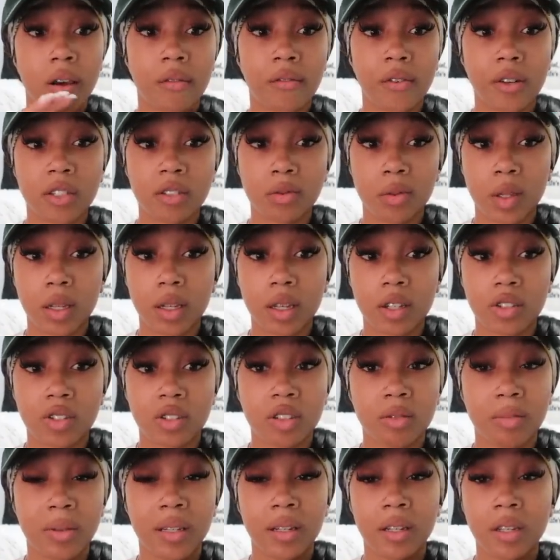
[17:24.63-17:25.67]
first week has
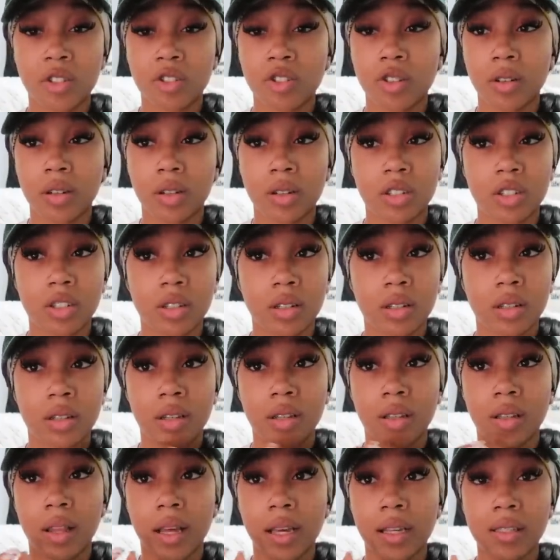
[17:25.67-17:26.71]
just been introduction
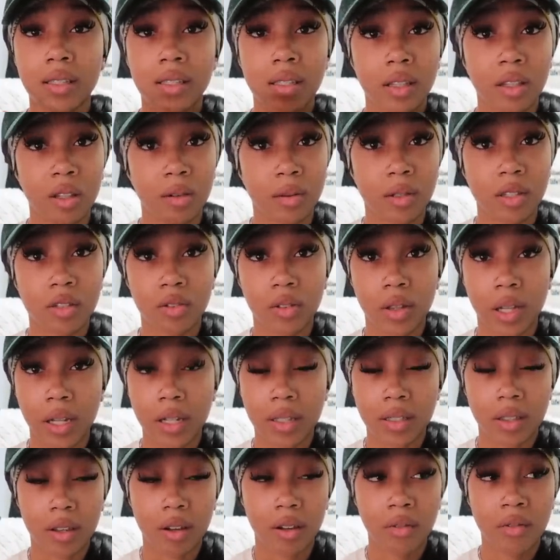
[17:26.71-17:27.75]
and like syllabus
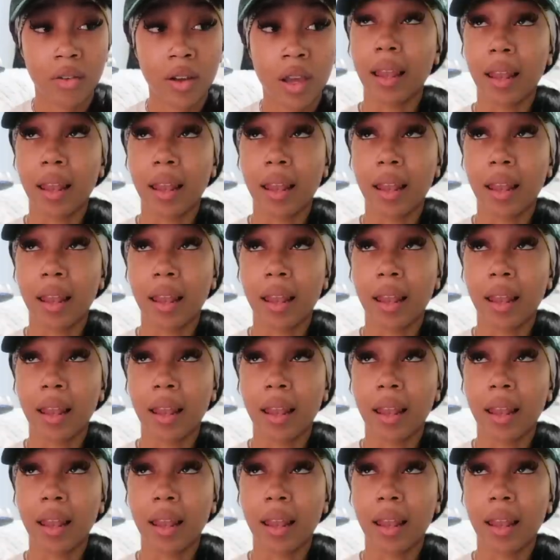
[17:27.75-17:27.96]
related stuff.